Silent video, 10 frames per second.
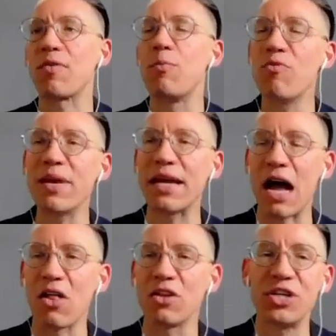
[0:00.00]
movement
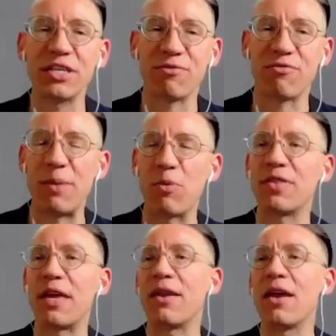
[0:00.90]
ecology is a
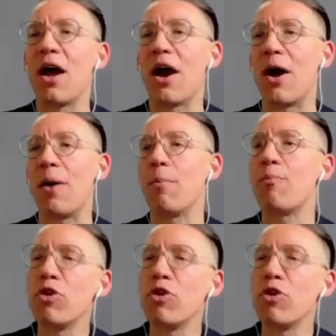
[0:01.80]
framework that um,